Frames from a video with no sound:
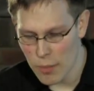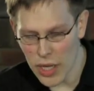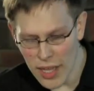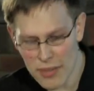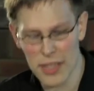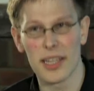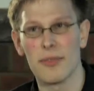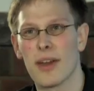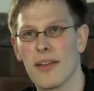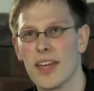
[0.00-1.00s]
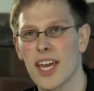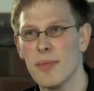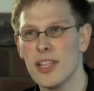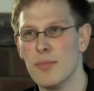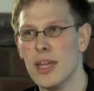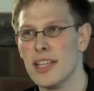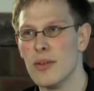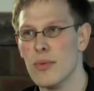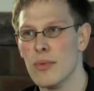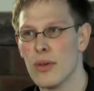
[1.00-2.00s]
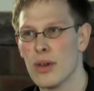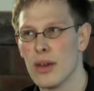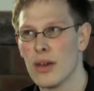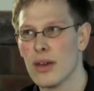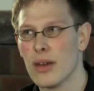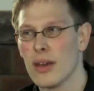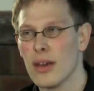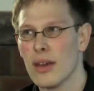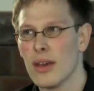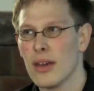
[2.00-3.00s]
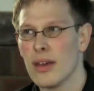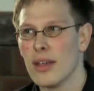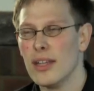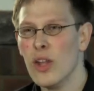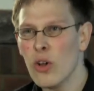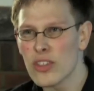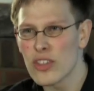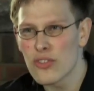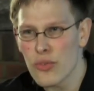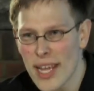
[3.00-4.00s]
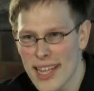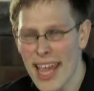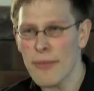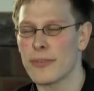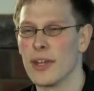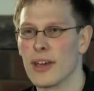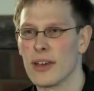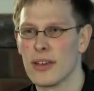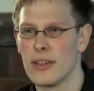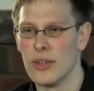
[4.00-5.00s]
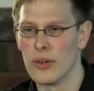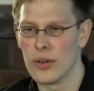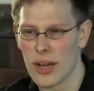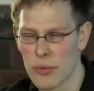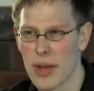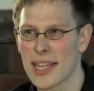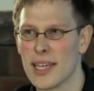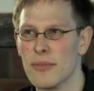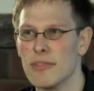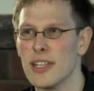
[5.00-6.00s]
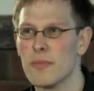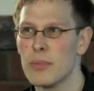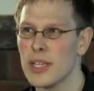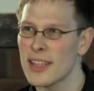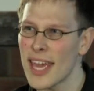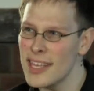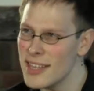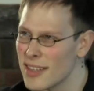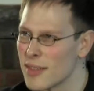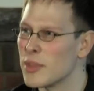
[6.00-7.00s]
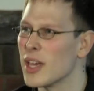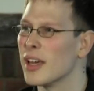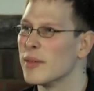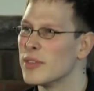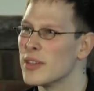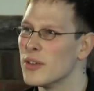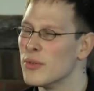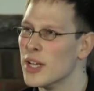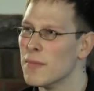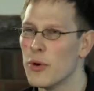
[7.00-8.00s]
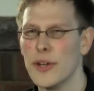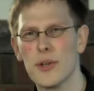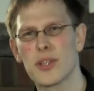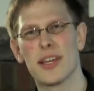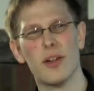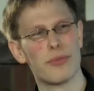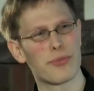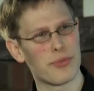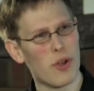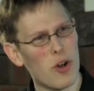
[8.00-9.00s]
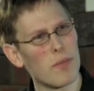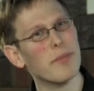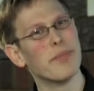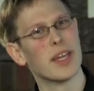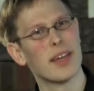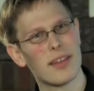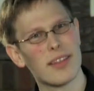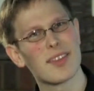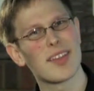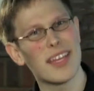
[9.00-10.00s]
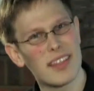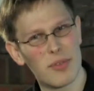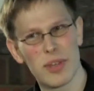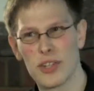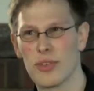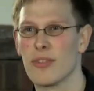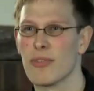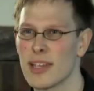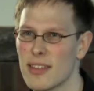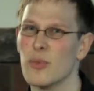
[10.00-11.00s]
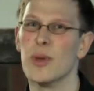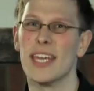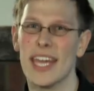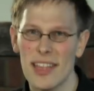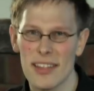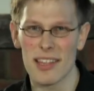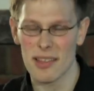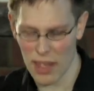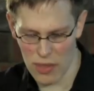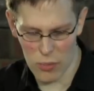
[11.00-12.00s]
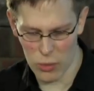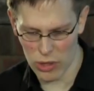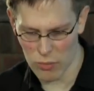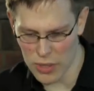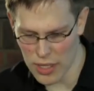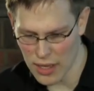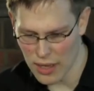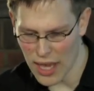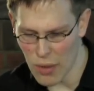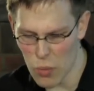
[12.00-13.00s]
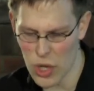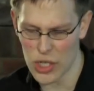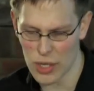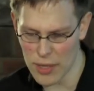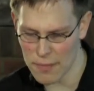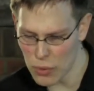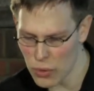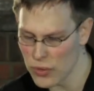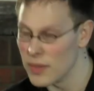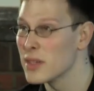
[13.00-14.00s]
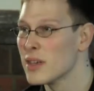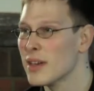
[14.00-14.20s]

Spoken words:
But I've certainly found that coming to meeting not straight after your other activities, but taking some time to put yourself from the state that you're in during the rest of the week into the state that you want to be in worship is important.